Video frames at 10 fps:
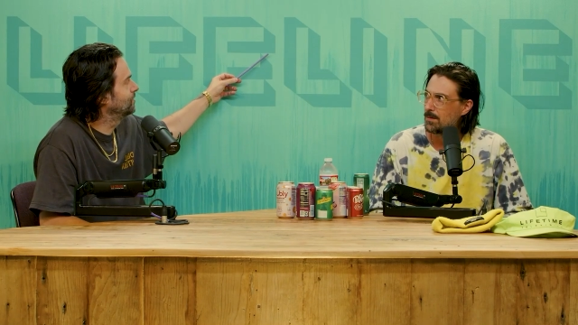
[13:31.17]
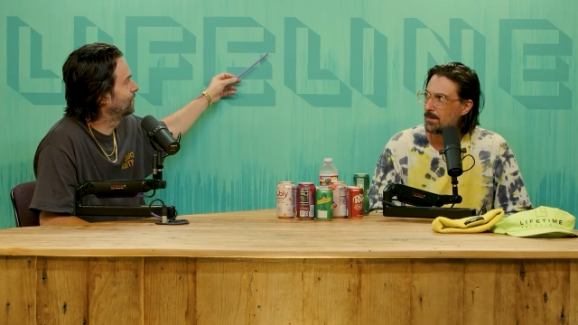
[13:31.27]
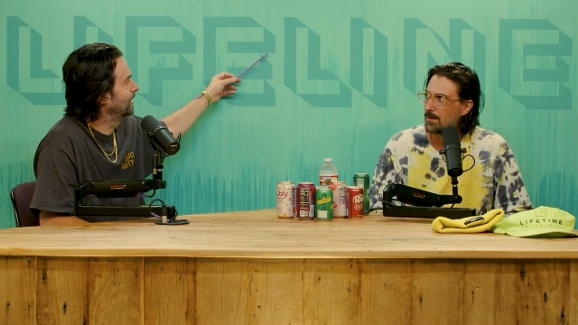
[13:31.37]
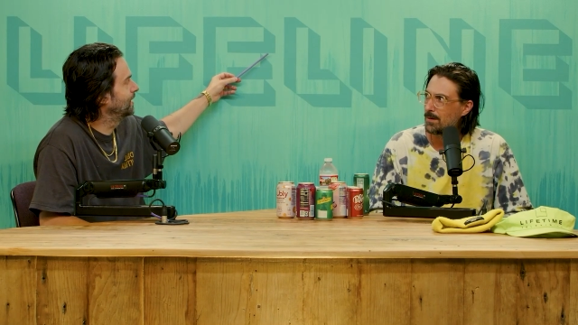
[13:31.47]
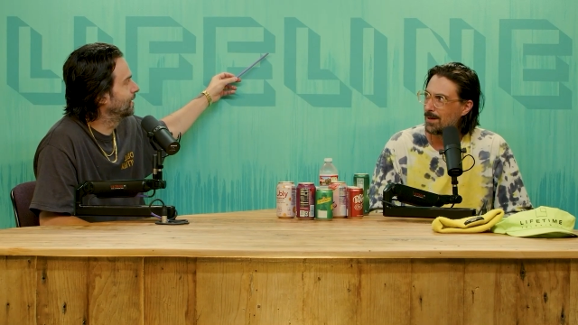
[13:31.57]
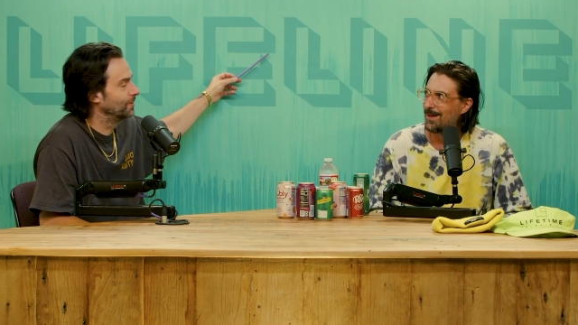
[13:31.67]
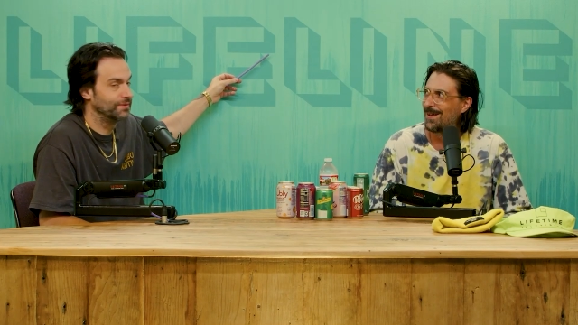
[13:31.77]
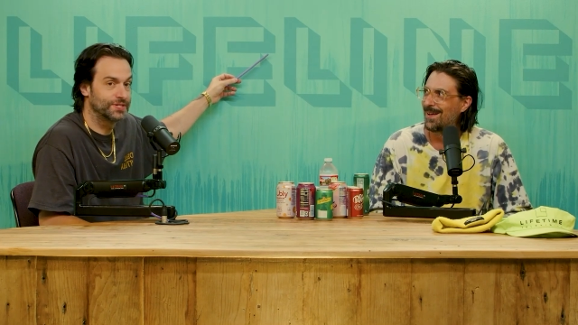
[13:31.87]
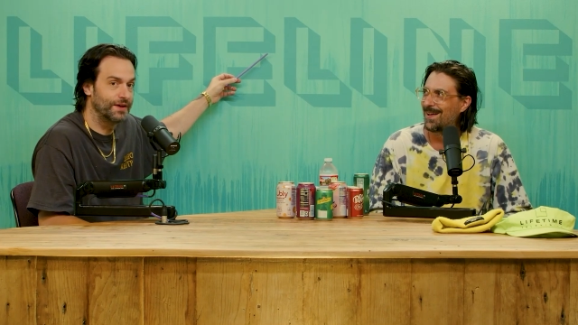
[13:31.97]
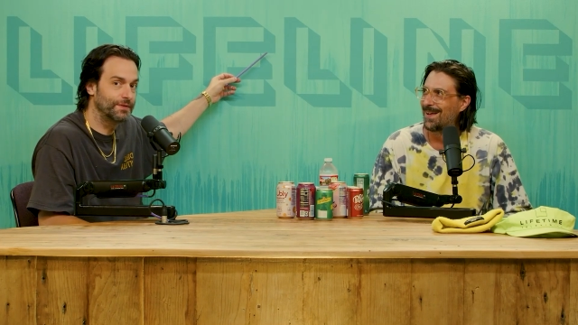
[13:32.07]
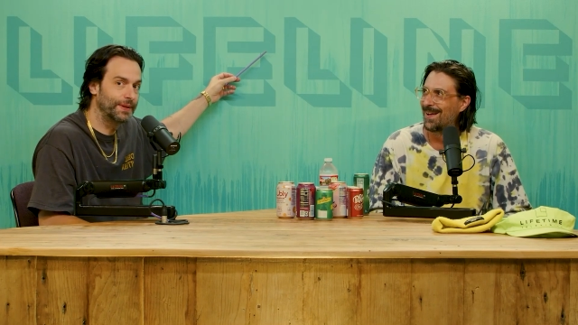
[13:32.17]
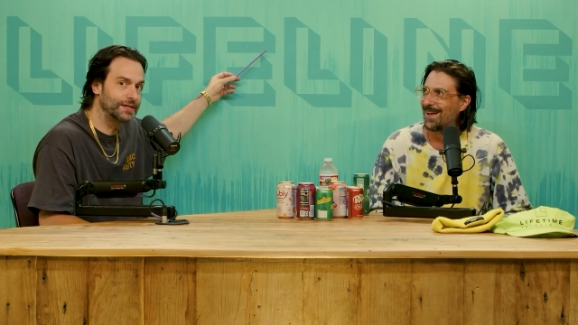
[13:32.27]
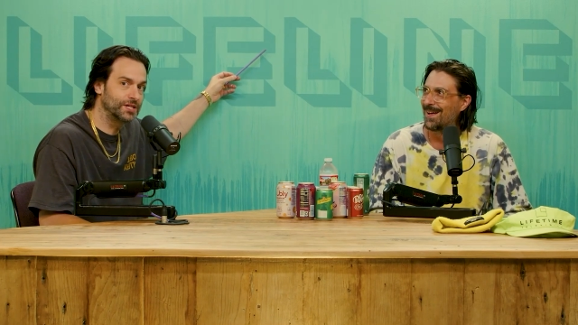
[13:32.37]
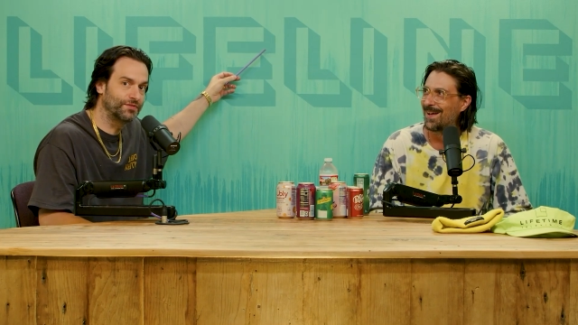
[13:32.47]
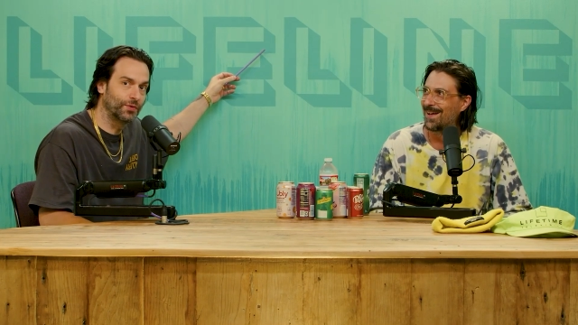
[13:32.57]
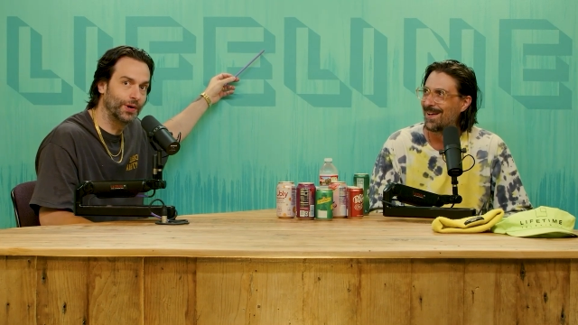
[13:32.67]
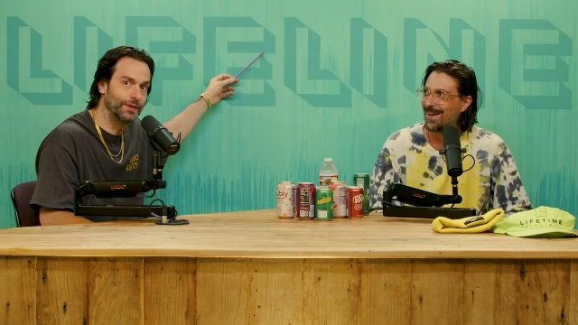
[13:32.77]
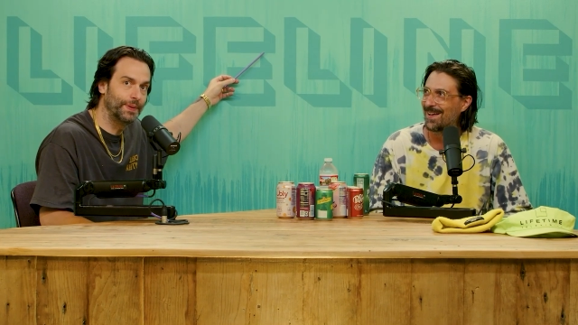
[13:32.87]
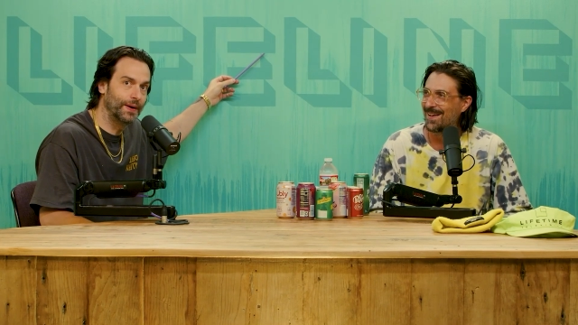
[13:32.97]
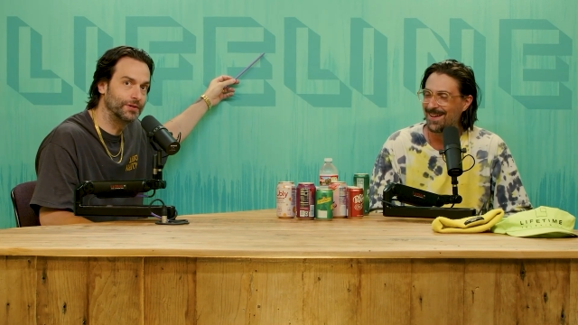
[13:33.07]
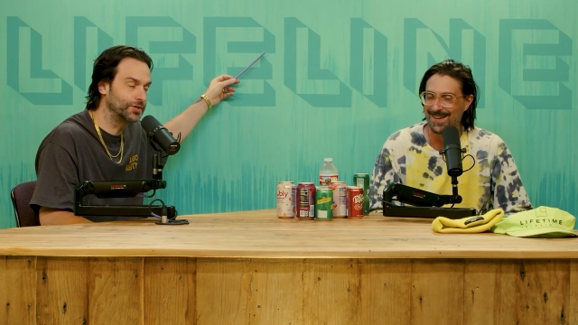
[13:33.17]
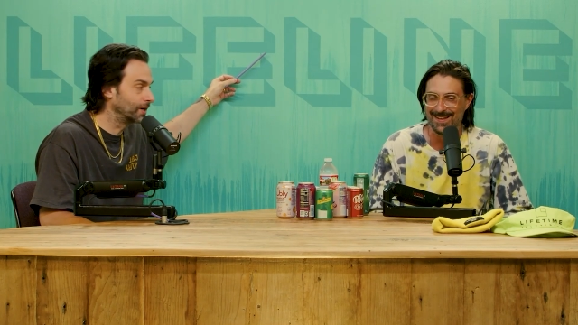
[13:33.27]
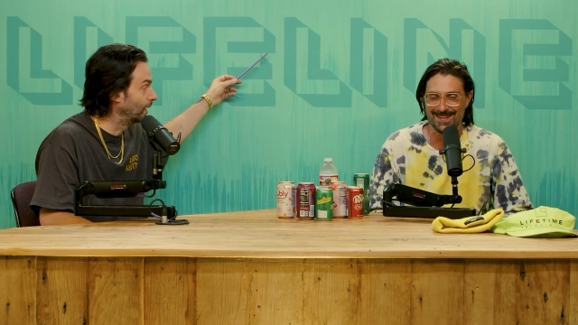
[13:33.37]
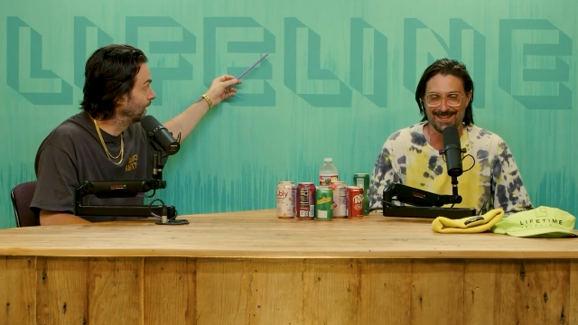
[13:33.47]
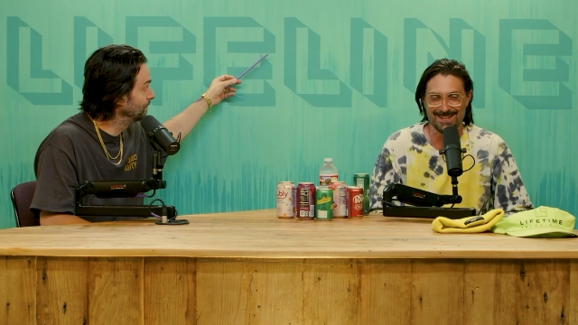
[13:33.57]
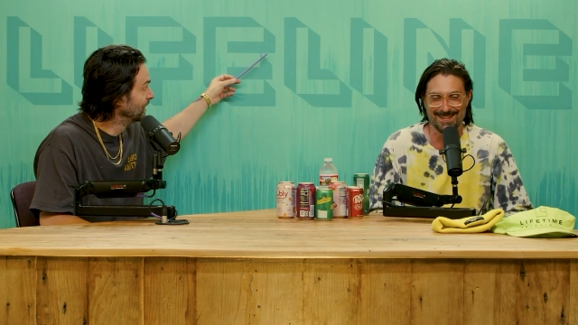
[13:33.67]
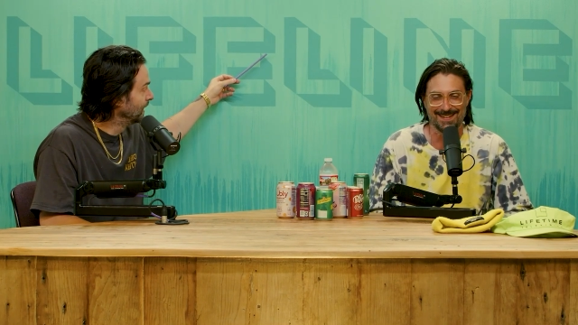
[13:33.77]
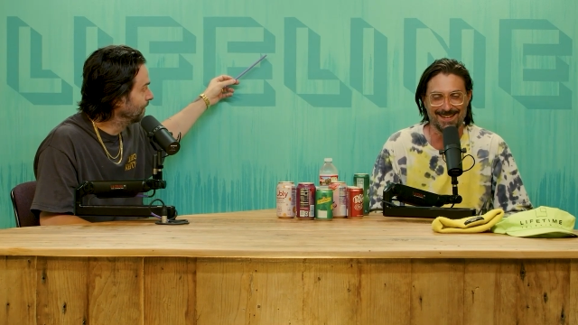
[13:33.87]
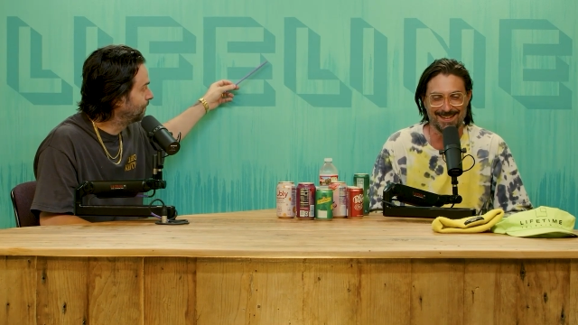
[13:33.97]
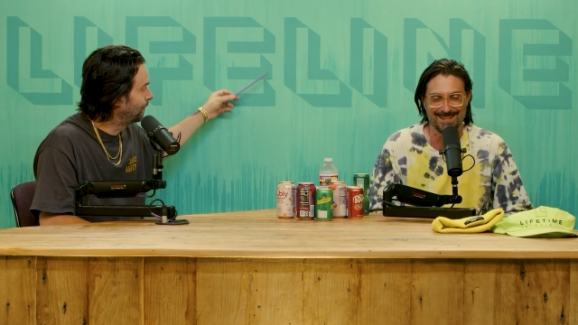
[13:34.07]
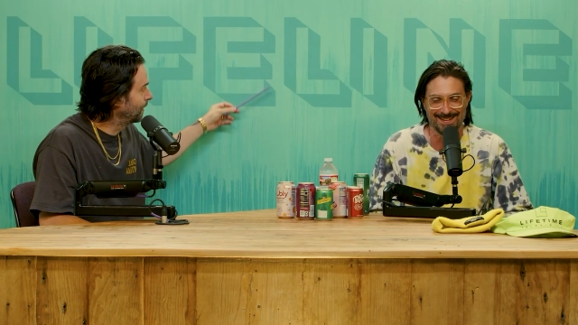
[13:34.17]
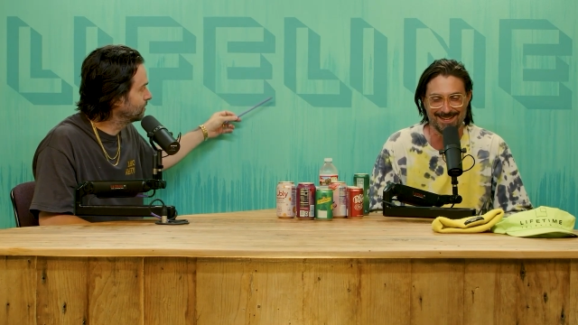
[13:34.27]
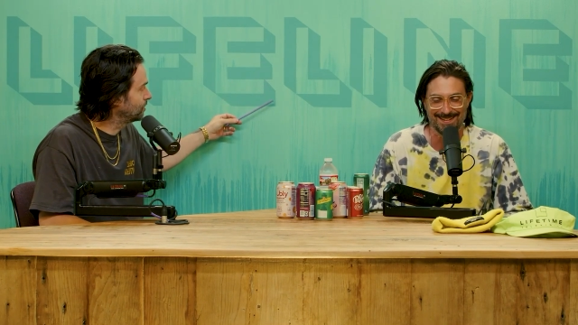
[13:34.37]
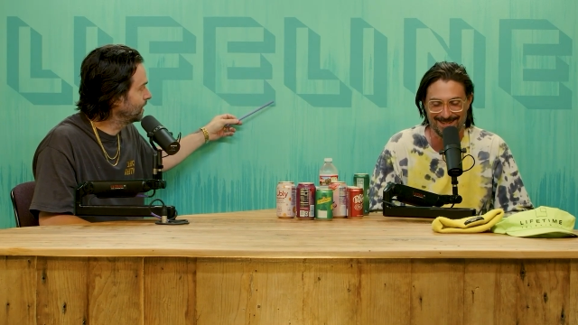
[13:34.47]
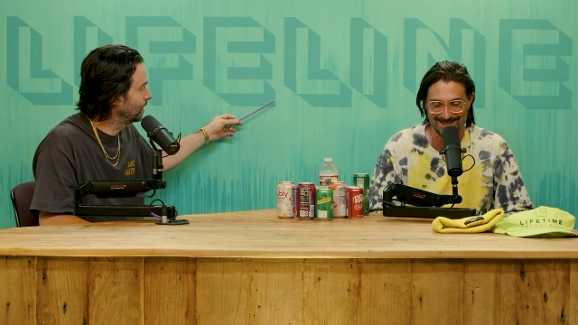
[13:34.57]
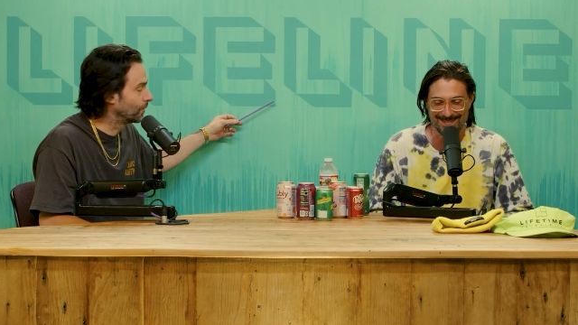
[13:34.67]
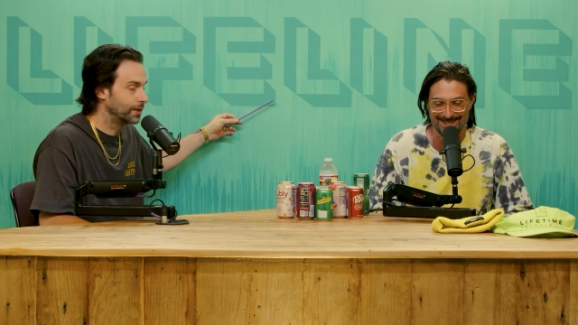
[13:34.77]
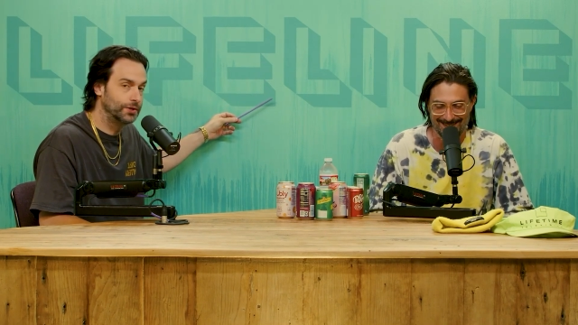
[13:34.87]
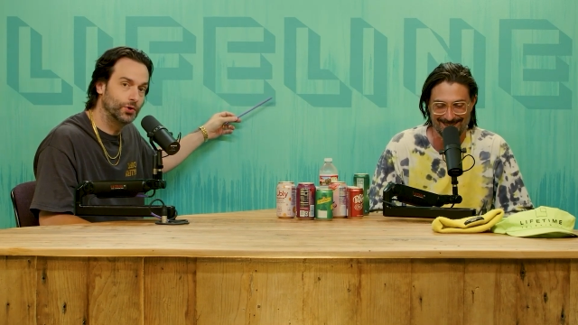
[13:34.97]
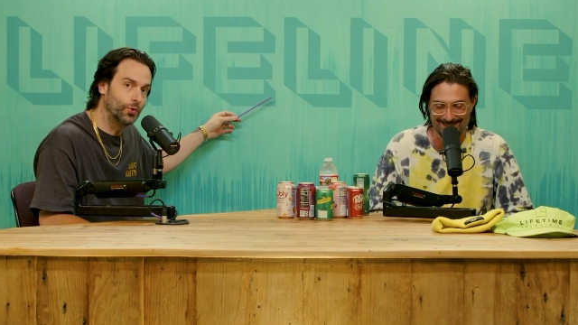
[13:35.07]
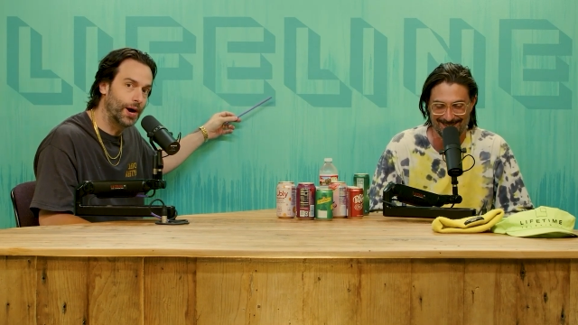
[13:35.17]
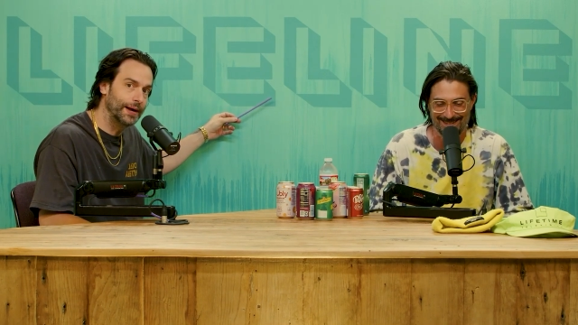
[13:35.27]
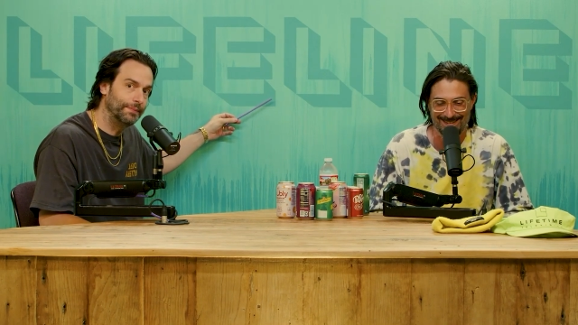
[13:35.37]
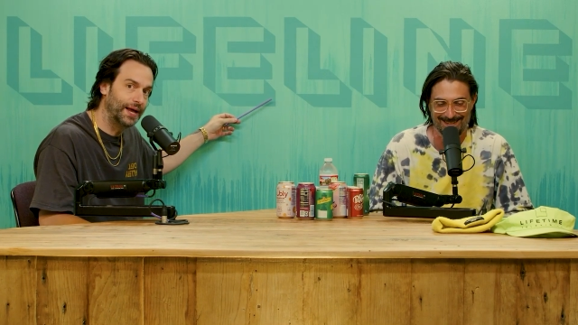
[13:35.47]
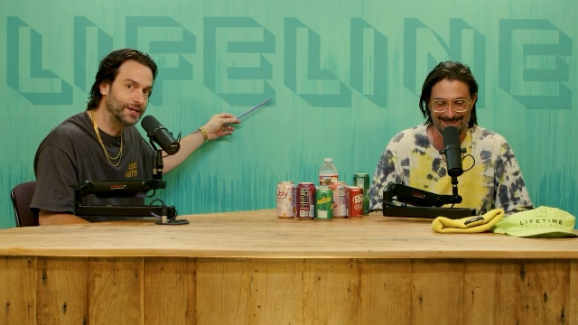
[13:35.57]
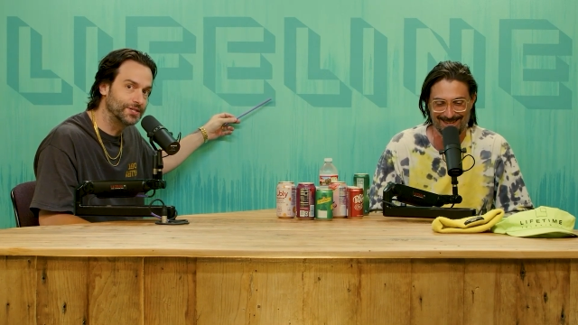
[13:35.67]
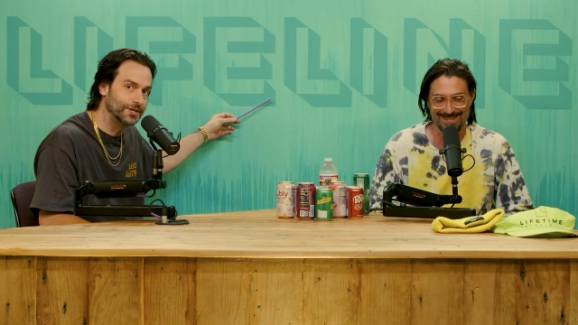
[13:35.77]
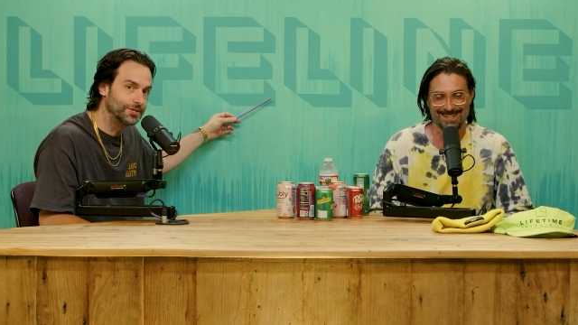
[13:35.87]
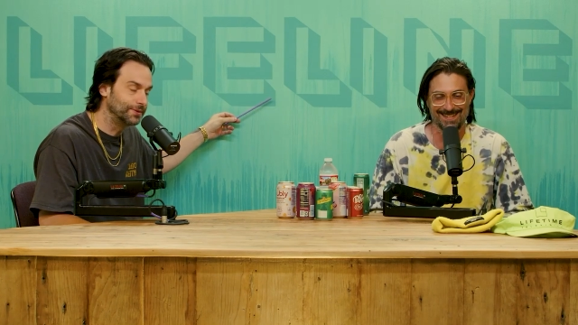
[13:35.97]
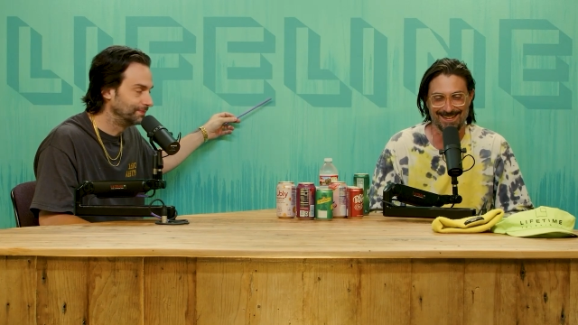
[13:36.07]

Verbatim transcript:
Speaker 1: right here. We've saved the blastage for when the parents are gone. If the parents are here, we're going to do quiet blastage.